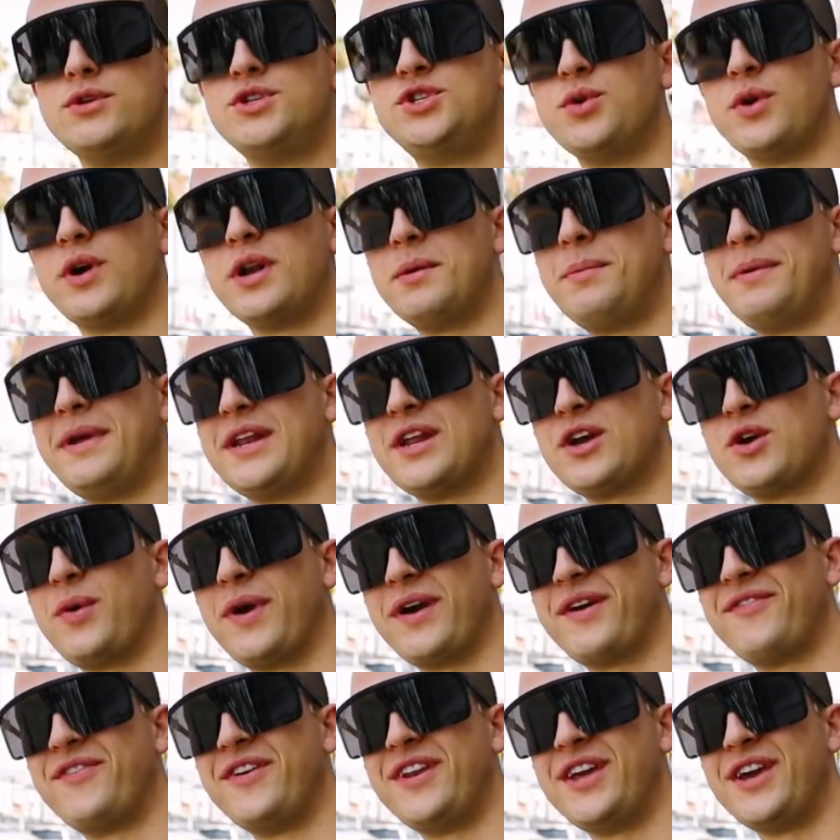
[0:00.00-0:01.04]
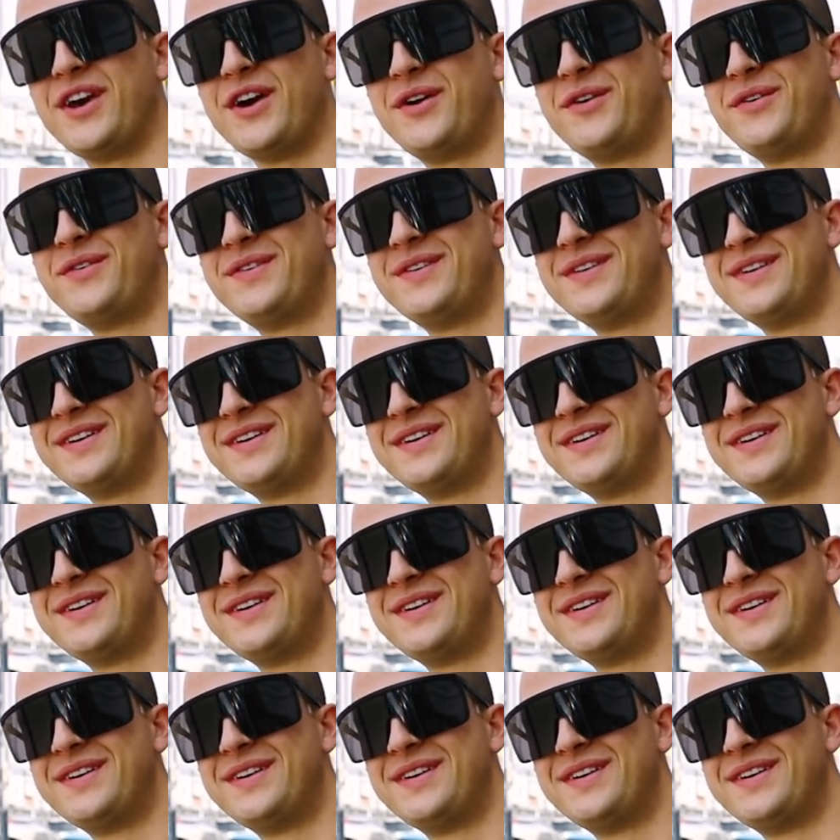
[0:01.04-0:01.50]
Would you want to be in a quick video?